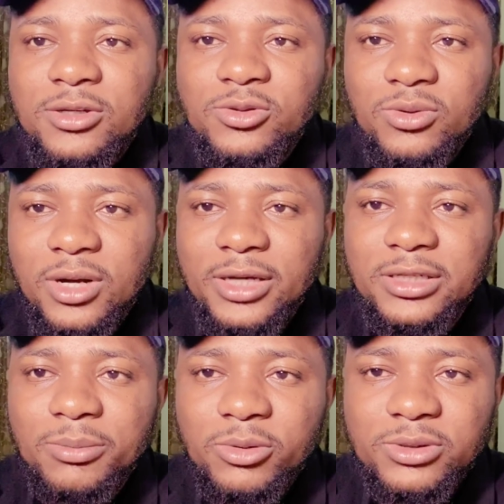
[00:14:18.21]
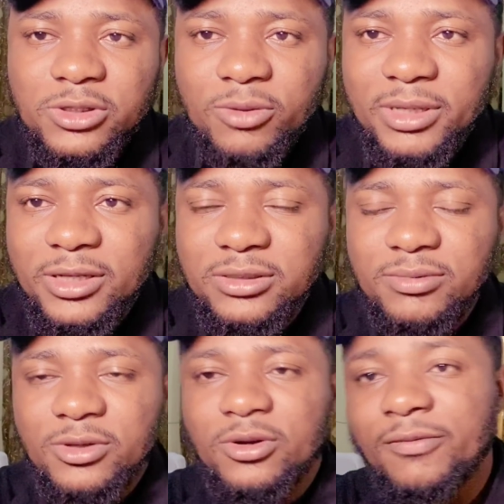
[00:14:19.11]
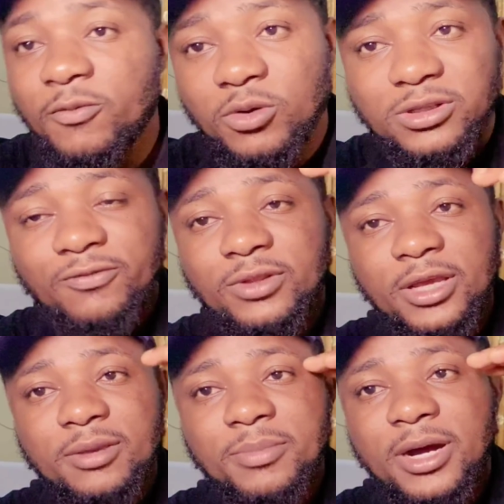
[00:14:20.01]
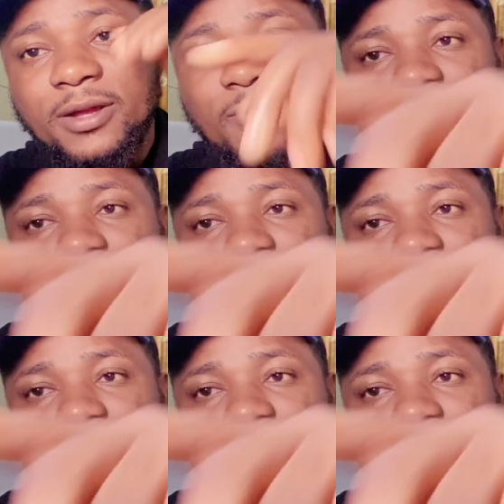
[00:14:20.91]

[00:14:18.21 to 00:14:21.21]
So guys, I'm going to see you in my next video. Have a wonderful day. Bye.